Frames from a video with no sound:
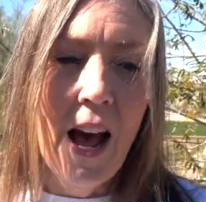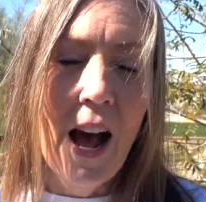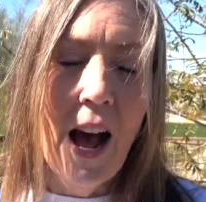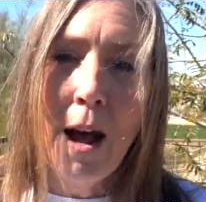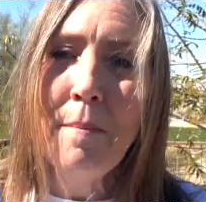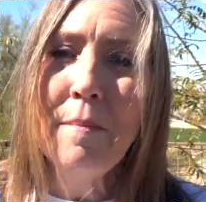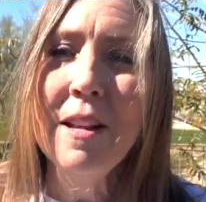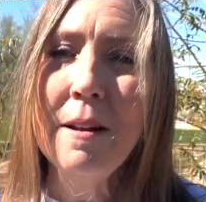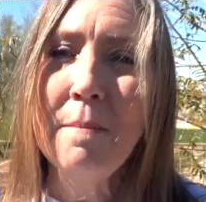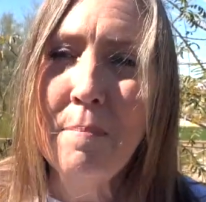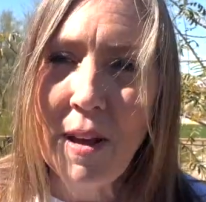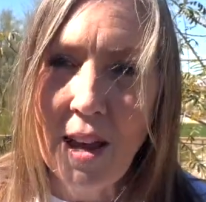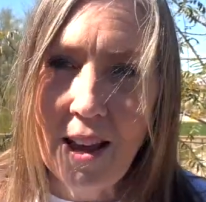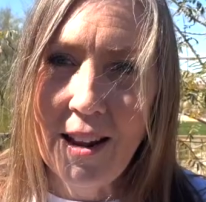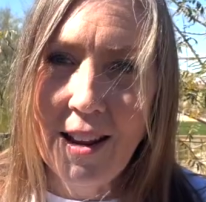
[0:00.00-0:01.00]
I'm going to
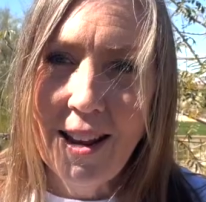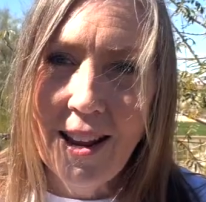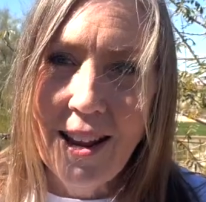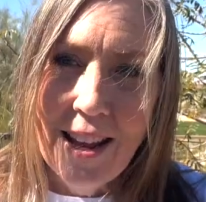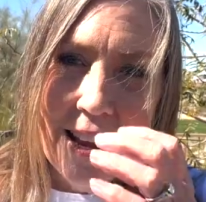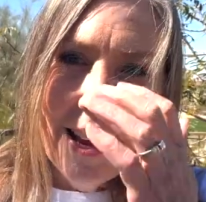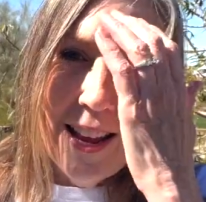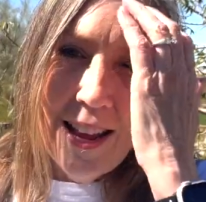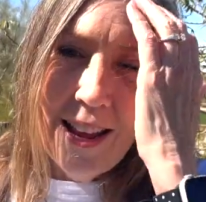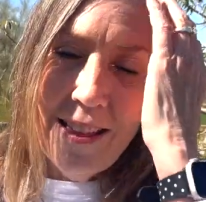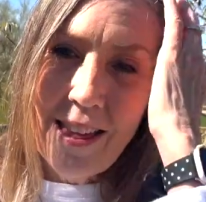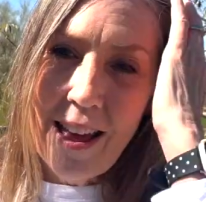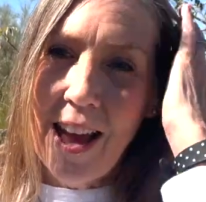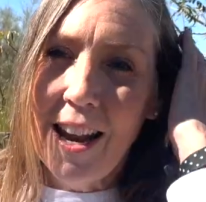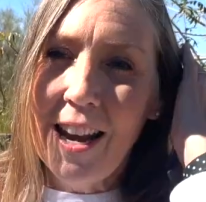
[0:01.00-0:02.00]
bet
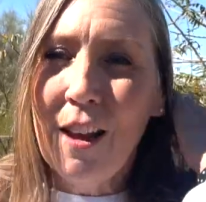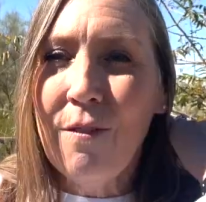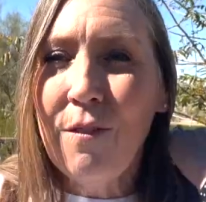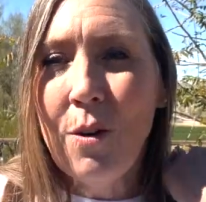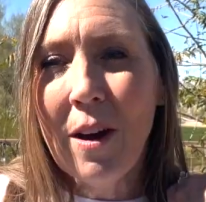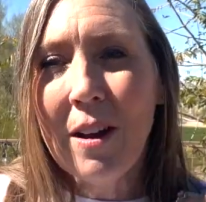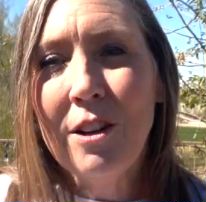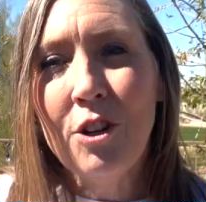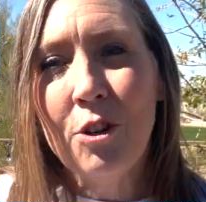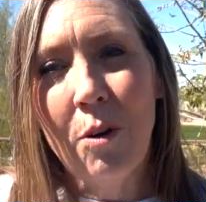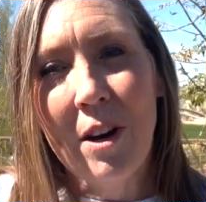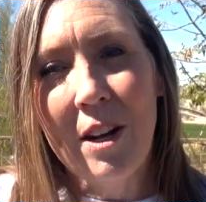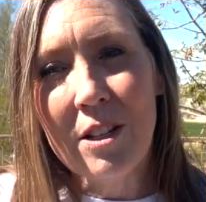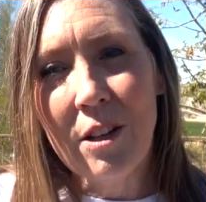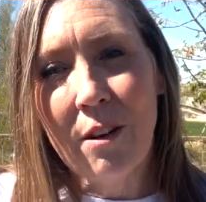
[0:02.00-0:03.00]
that if you had a
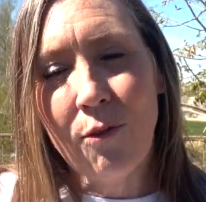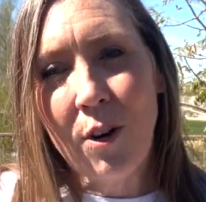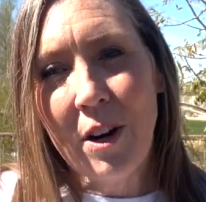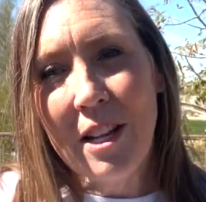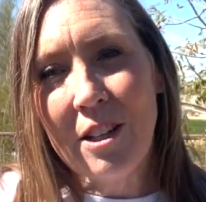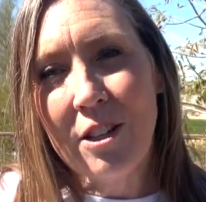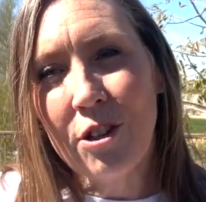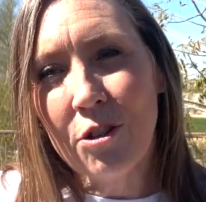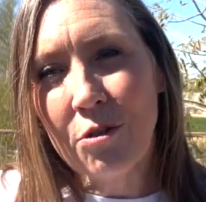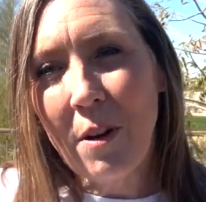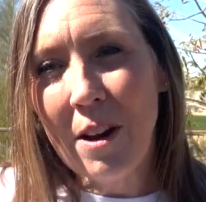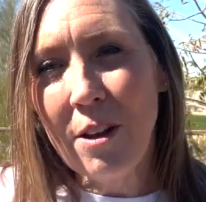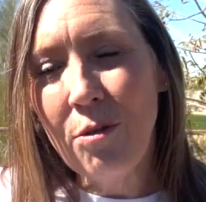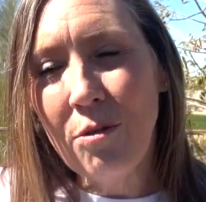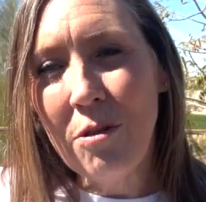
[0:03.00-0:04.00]
choice of running
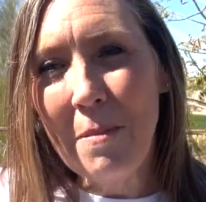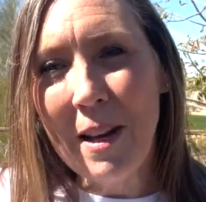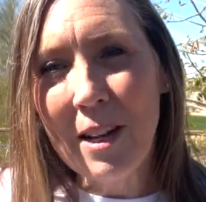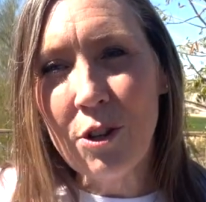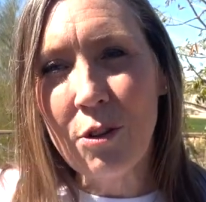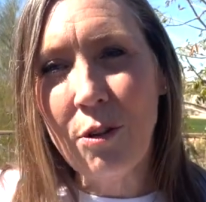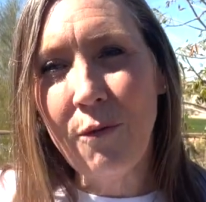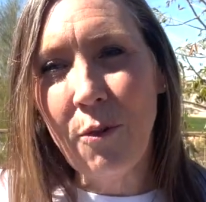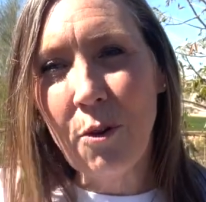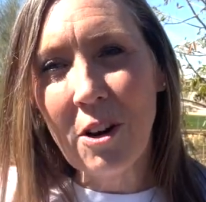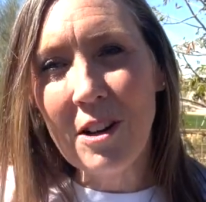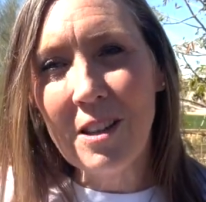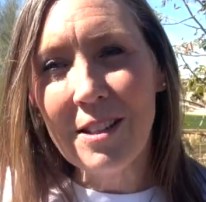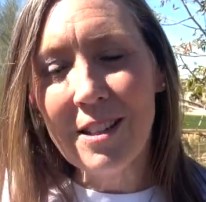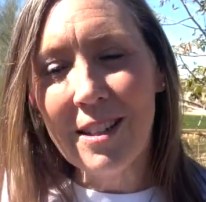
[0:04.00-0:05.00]
straight through the magical
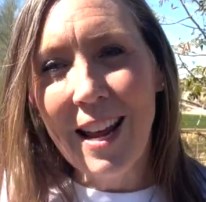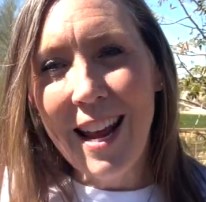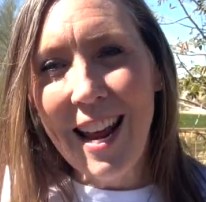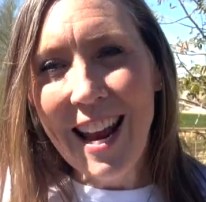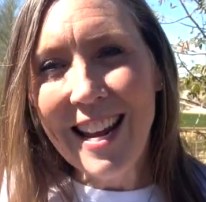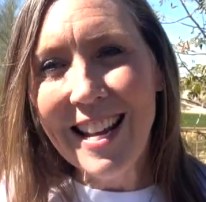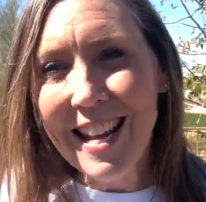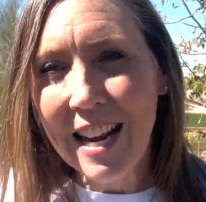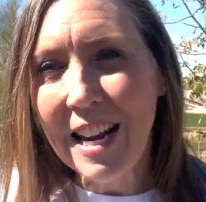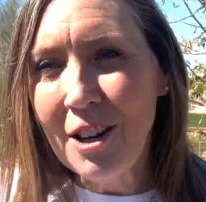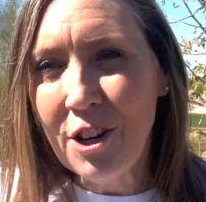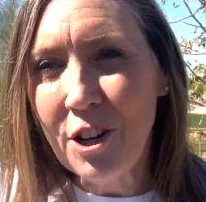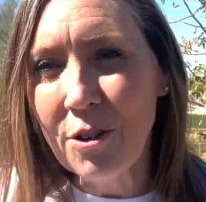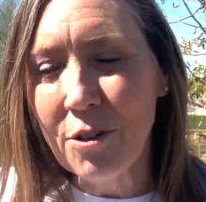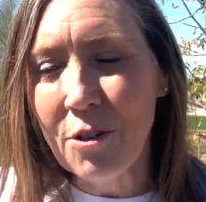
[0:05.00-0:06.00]
forest and getting
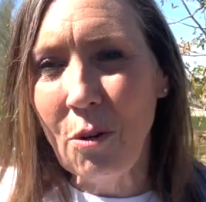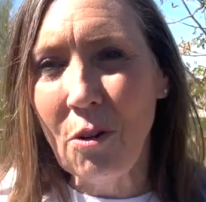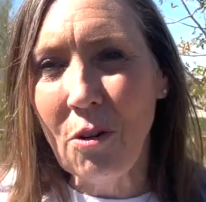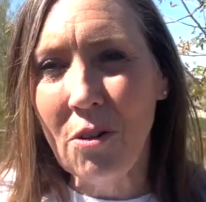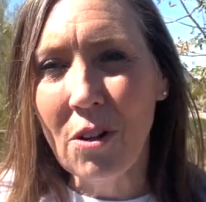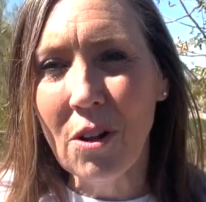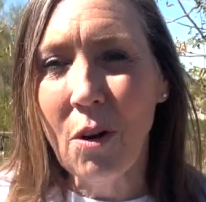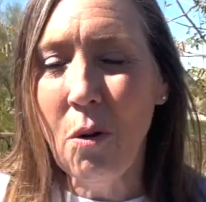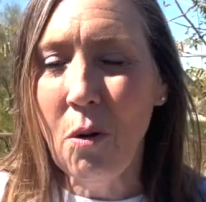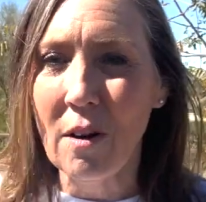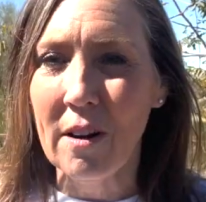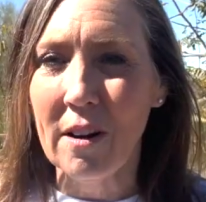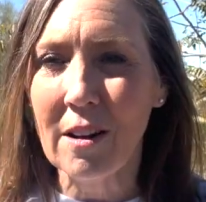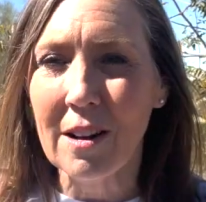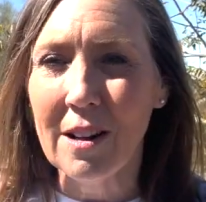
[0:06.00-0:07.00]
to your goal
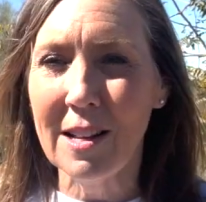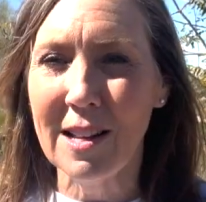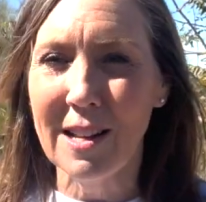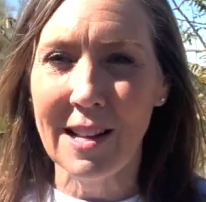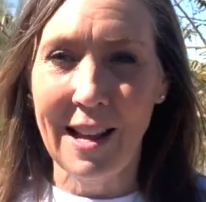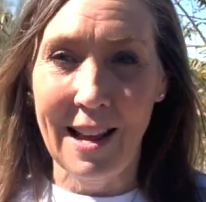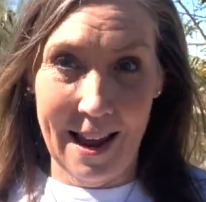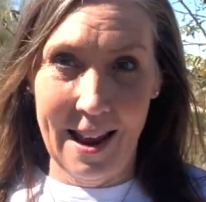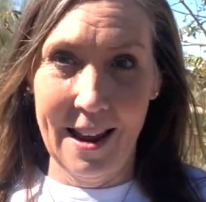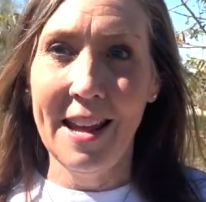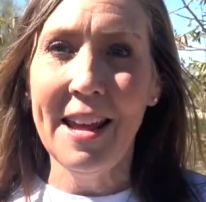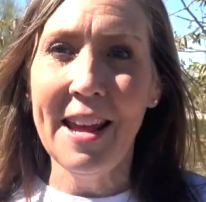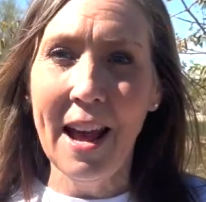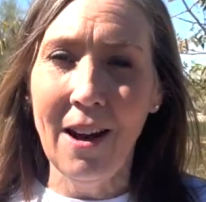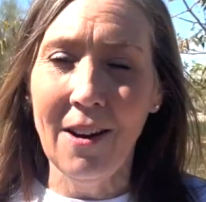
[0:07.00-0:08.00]
or hanging
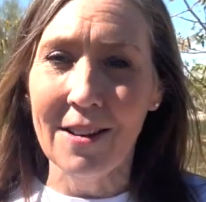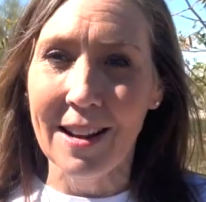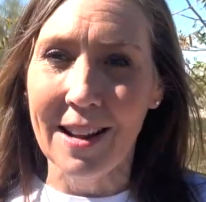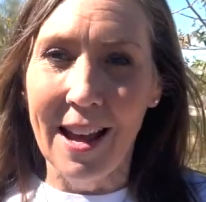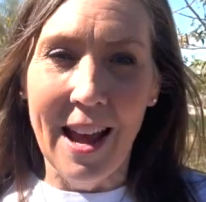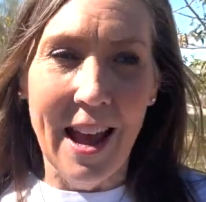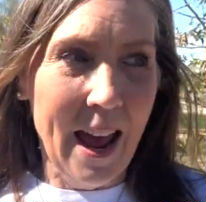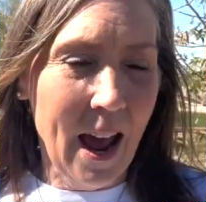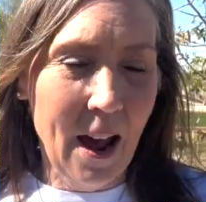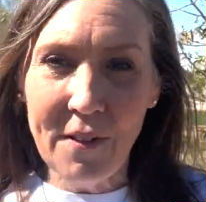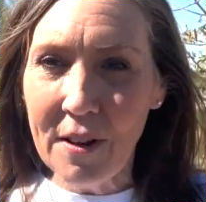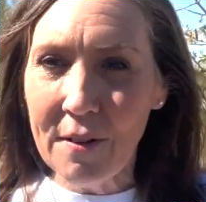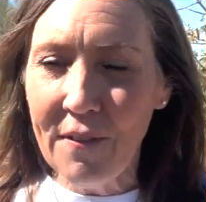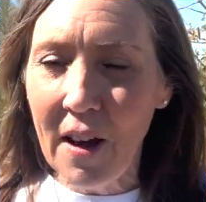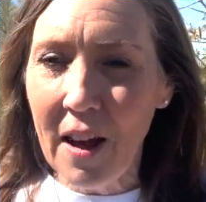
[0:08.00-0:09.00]
out
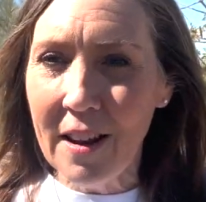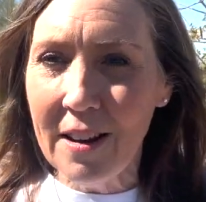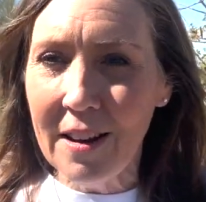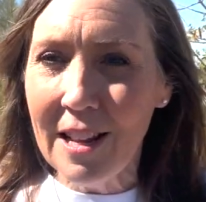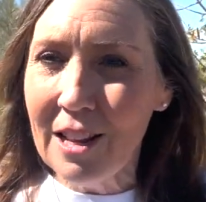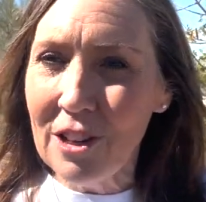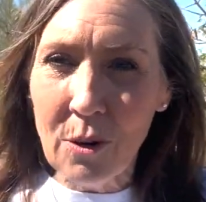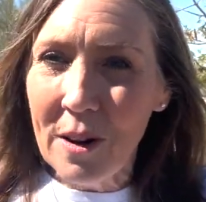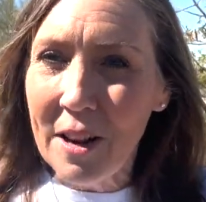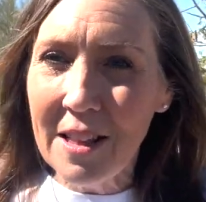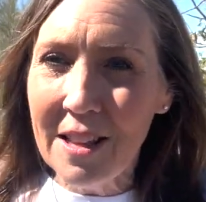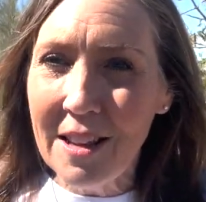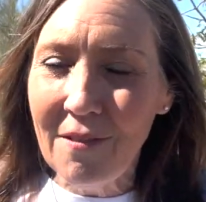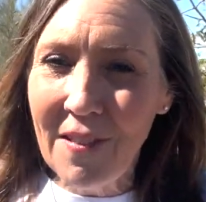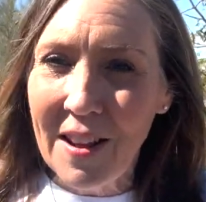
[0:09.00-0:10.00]
having fun, enjoying
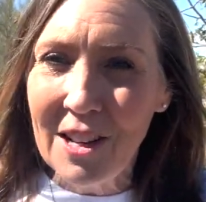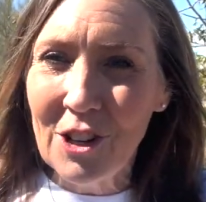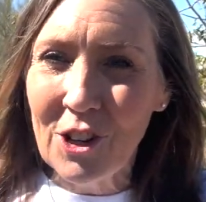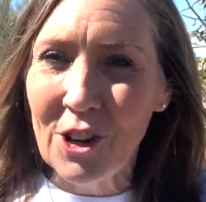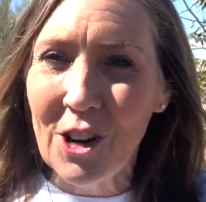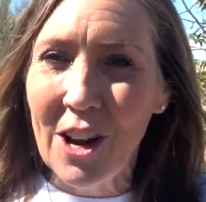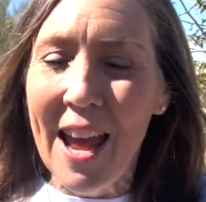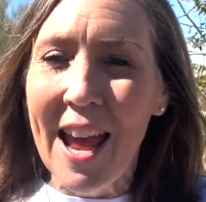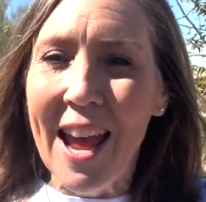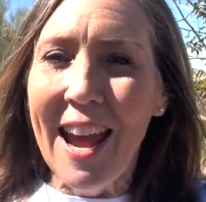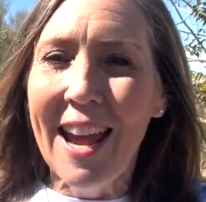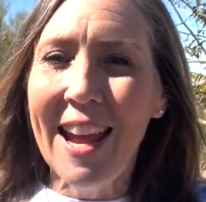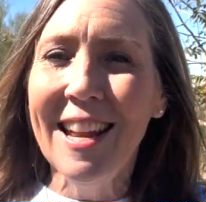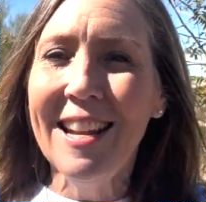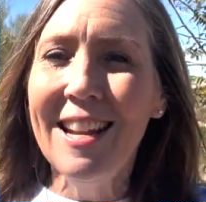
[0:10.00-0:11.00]
the adventure,
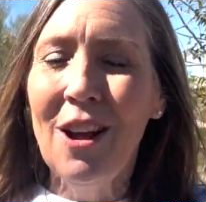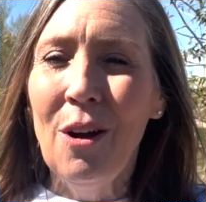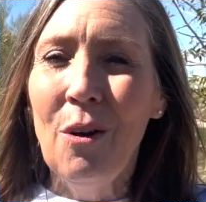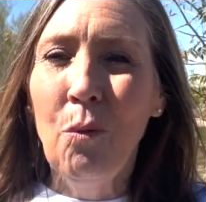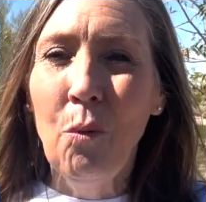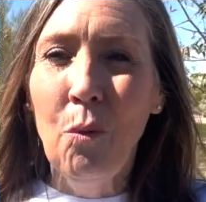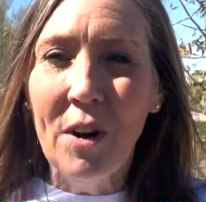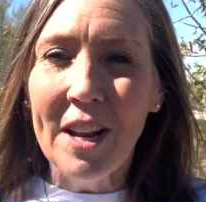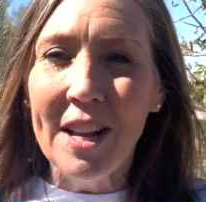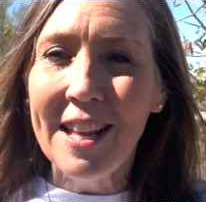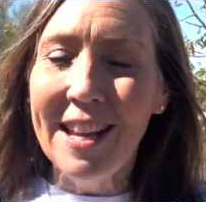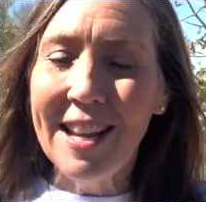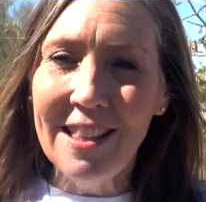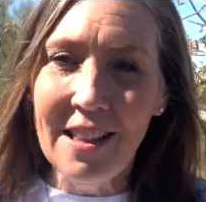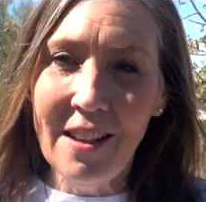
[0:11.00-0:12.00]
and
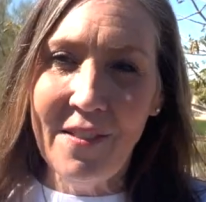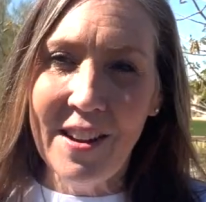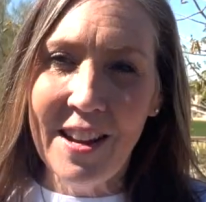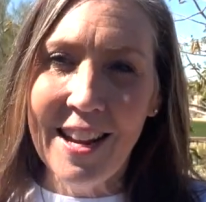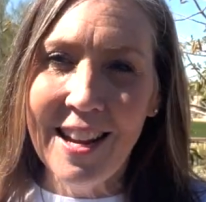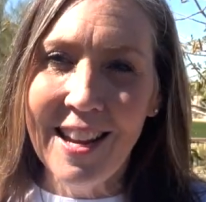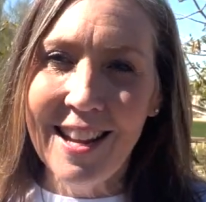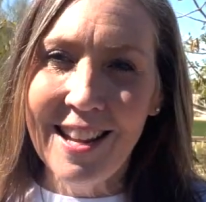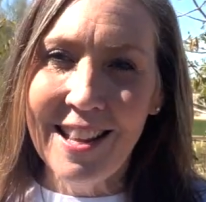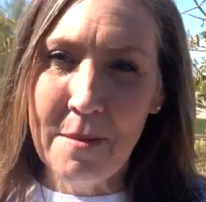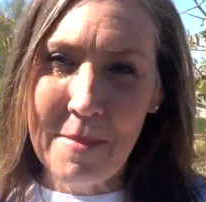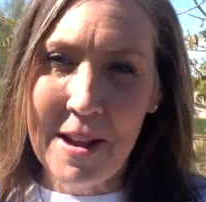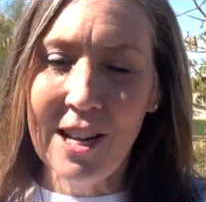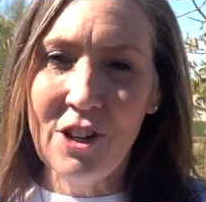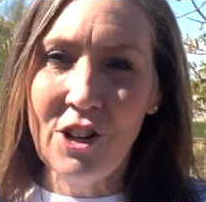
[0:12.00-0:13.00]
really living the
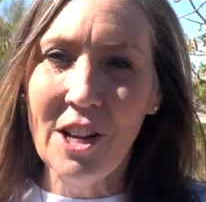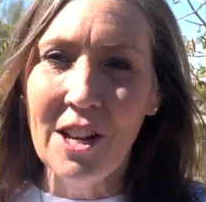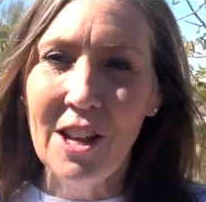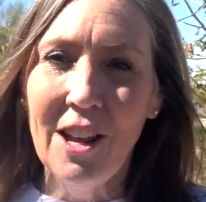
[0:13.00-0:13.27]
magic,